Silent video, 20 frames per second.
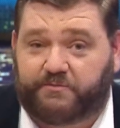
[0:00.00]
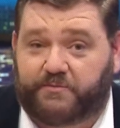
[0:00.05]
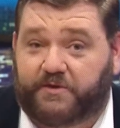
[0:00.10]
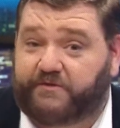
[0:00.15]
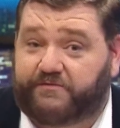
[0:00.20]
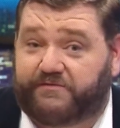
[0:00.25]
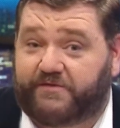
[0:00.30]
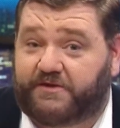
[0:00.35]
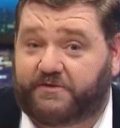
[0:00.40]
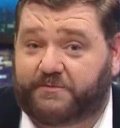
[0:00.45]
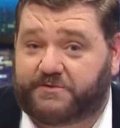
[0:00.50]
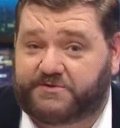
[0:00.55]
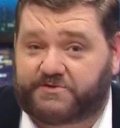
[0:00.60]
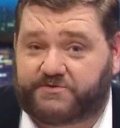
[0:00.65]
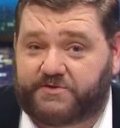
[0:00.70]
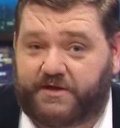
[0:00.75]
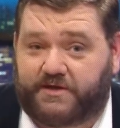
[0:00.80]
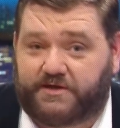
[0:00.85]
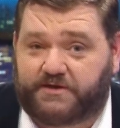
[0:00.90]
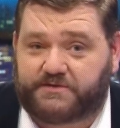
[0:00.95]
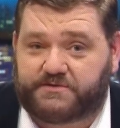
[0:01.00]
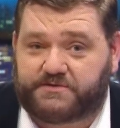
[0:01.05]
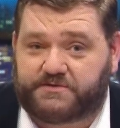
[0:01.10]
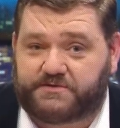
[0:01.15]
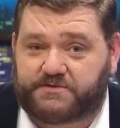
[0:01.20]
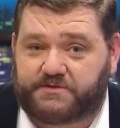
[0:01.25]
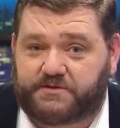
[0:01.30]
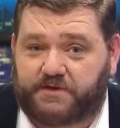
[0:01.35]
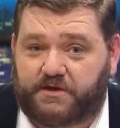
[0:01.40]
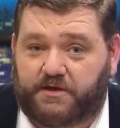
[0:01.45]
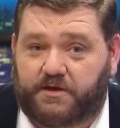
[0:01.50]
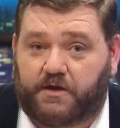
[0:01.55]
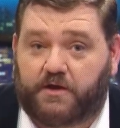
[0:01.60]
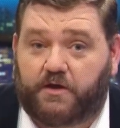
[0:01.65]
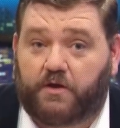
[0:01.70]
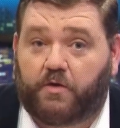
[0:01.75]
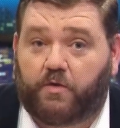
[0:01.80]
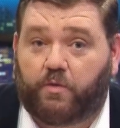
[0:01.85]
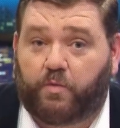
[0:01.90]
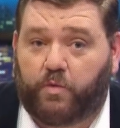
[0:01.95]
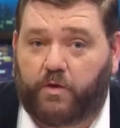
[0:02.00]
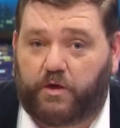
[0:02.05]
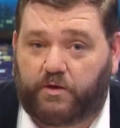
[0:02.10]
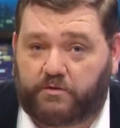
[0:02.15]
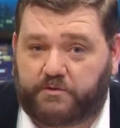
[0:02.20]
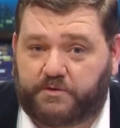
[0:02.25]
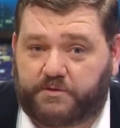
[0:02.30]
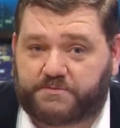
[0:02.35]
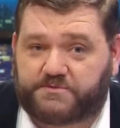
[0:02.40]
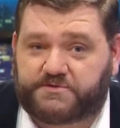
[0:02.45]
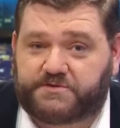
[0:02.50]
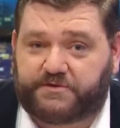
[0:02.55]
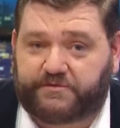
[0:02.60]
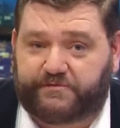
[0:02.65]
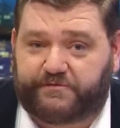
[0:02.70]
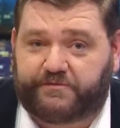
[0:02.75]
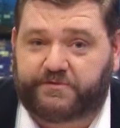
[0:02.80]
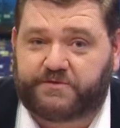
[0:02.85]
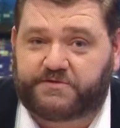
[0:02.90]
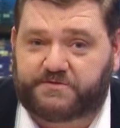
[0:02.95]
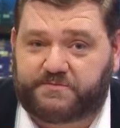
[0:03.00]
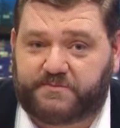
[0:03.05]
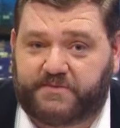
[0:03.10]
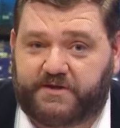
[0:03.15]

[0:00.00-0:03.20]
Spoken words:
"My fellow Australians, welcome to the first